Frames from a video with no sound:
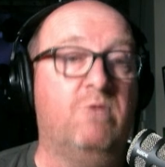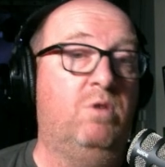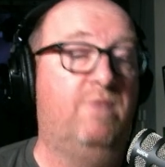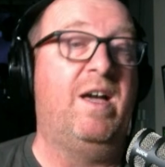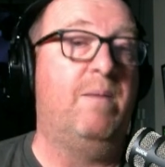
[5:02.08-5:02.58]

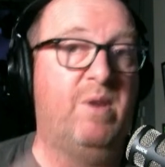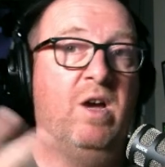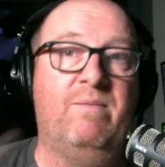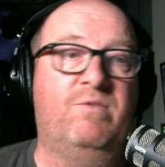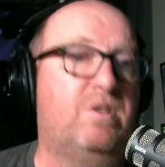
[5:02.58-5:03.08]
all of that. But
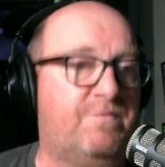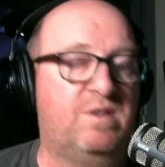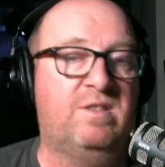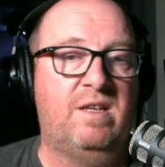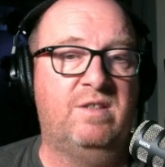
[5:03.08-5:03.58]
I, just for
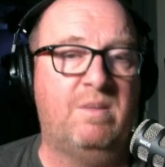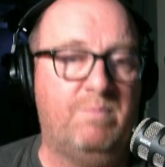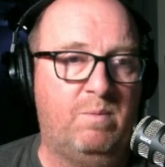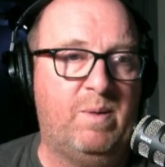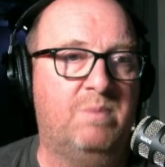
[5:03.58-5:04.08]

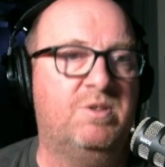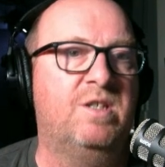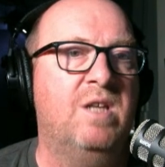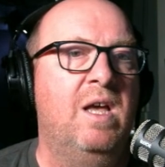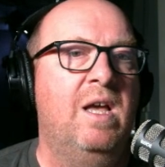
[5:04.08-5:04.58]
simple
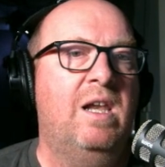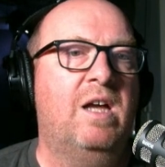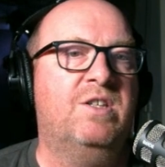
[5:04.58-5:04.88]
purposes, like I